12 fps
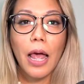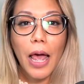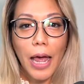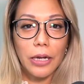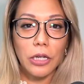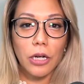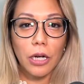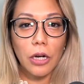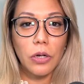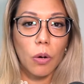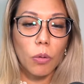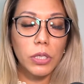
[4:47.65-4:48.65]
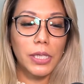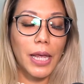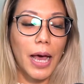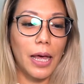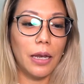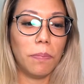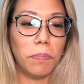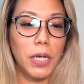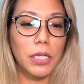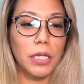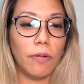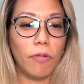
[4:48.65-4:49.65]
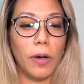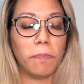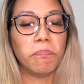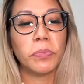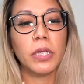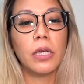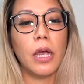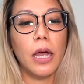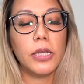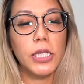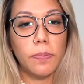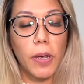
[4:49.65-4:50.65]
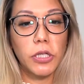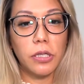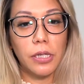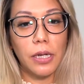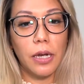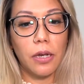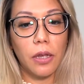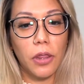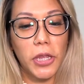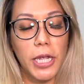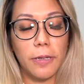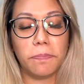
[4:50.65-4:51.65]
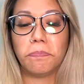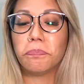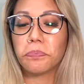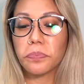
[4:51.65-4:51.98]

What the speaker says: And you're going to notice that a big difference, especially in the theme.